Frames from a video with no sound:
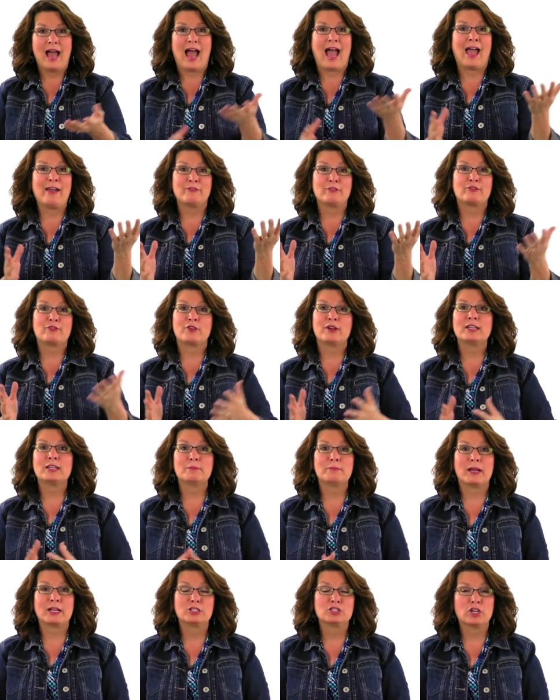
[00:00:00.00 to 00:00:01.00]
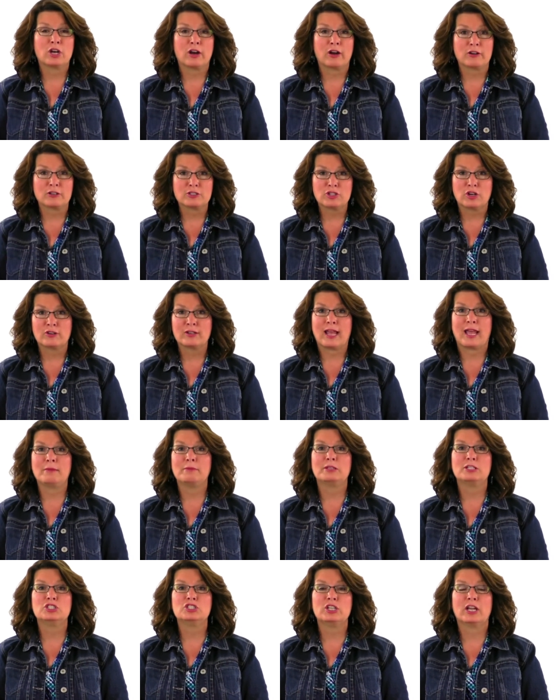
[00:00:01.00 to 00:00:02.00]
I have a friend at my church. Her
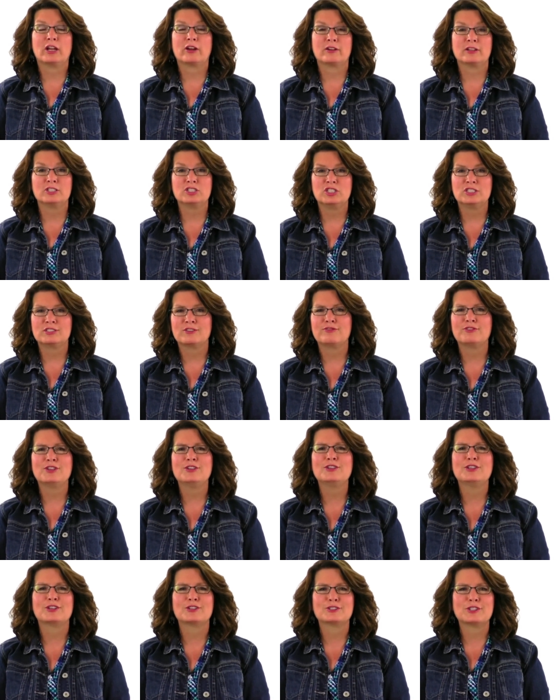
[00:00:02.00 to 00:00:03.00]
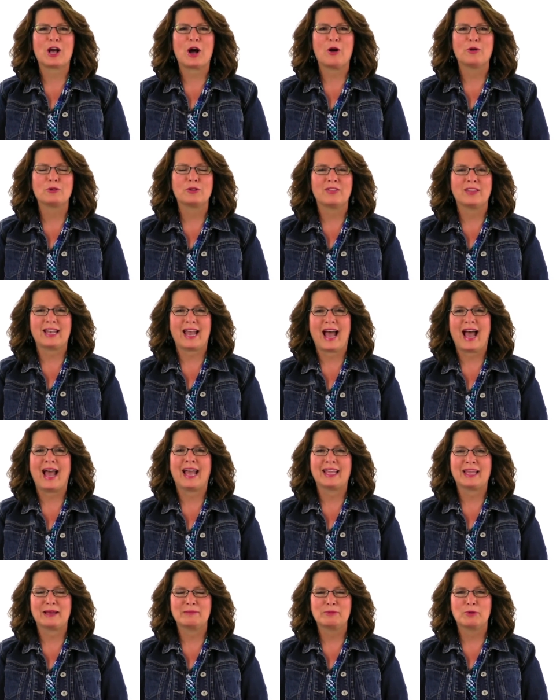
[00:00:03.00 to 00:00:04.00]
name is Sharon. She's a few years older than
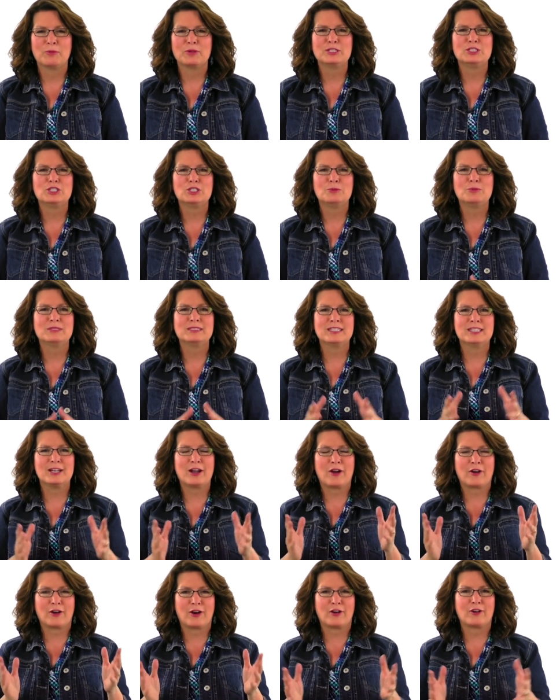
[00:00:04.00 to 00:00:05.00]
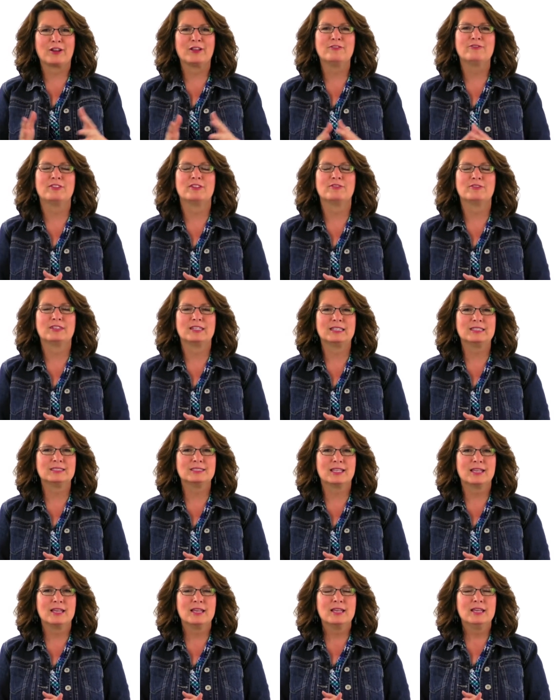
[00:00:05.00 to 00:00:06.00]
I am, but when she was in her early
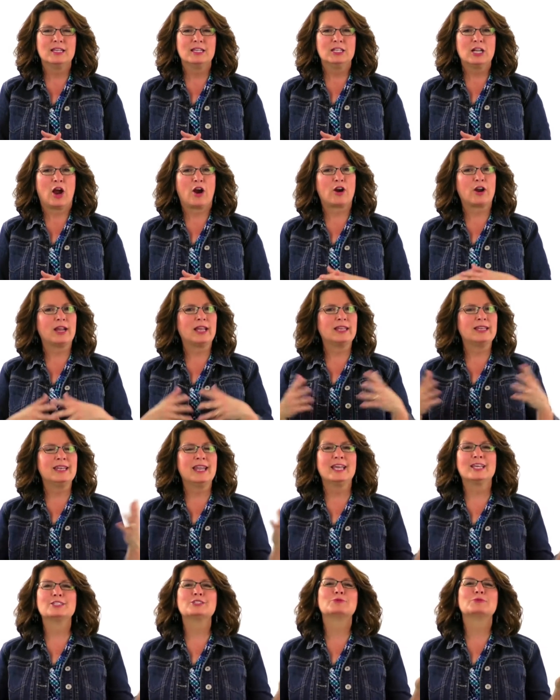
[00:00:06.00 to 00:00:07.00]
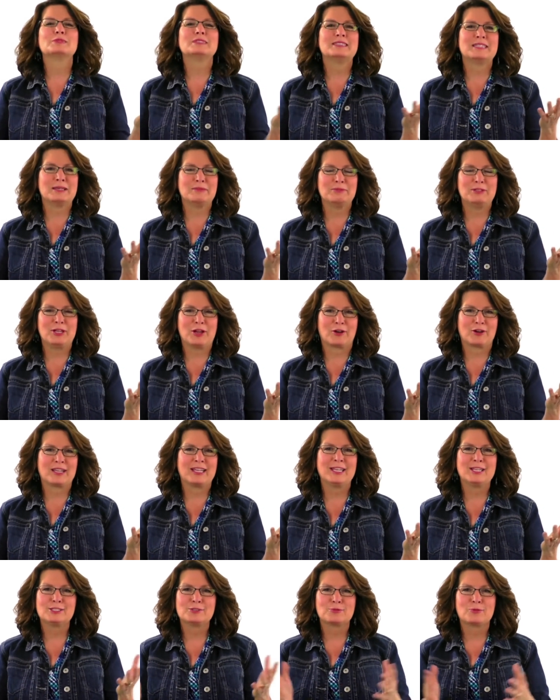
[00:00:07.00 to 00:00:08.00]
50s, her nest was empty. Her
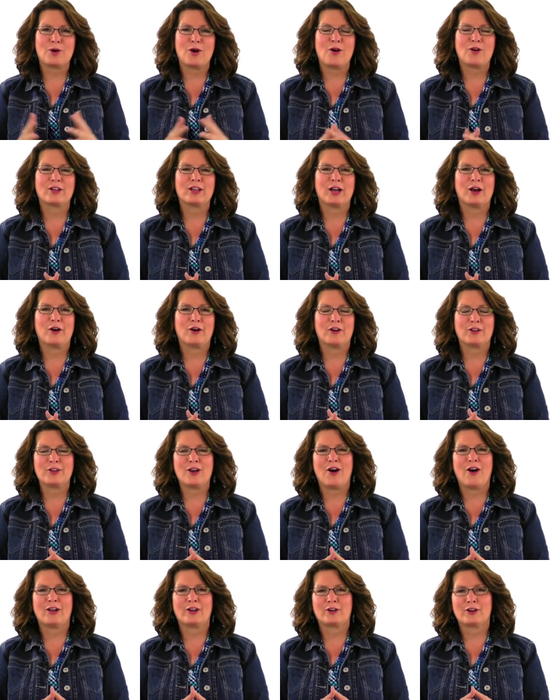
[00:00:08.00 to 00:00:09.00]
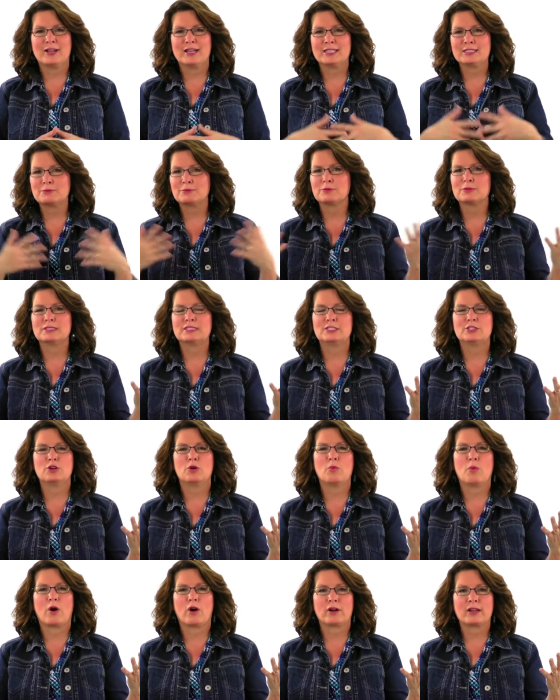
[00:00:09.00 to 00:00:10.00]
kids were all gone. Her husband was
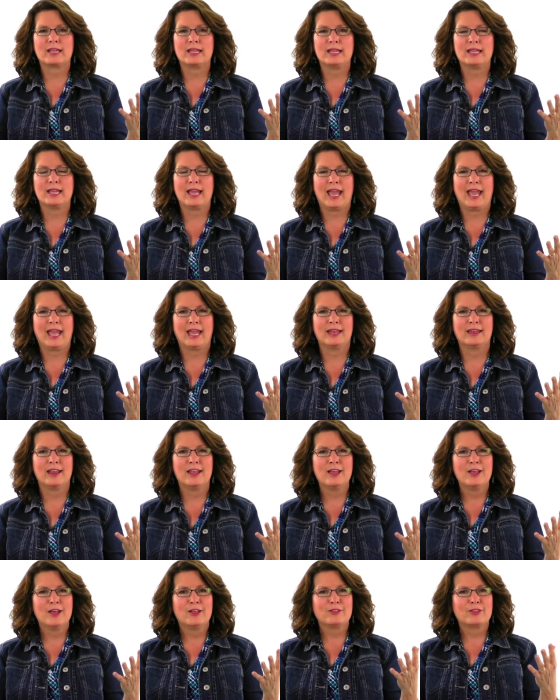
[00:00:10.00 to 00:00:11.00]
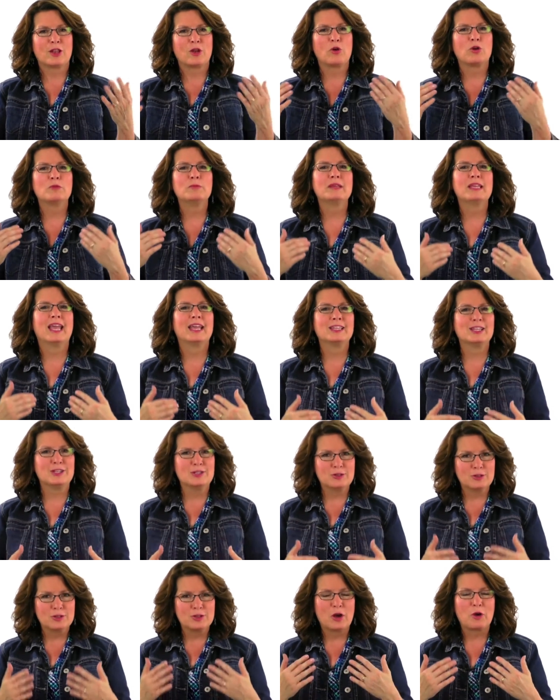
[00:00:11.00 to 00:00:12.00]
still working. And the Lord began to
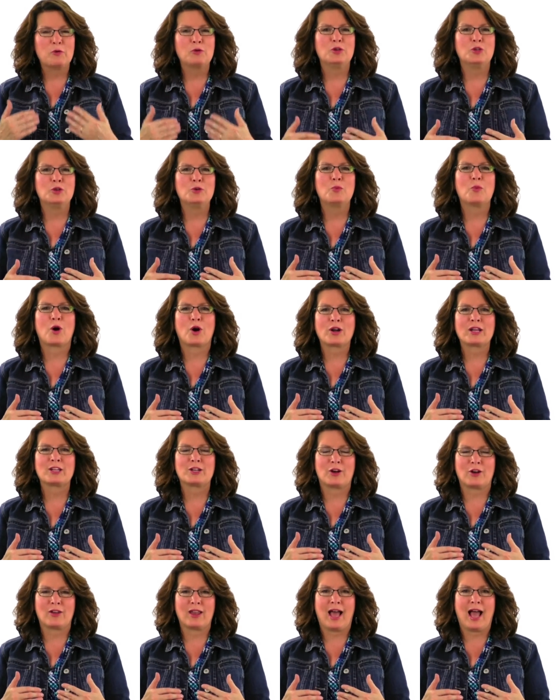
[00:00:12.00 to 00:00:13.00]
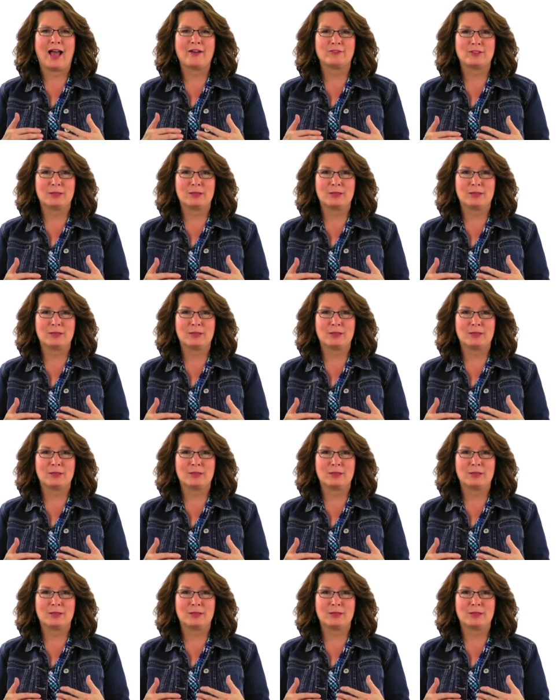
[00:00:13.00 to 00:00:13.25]
do a new work in her life.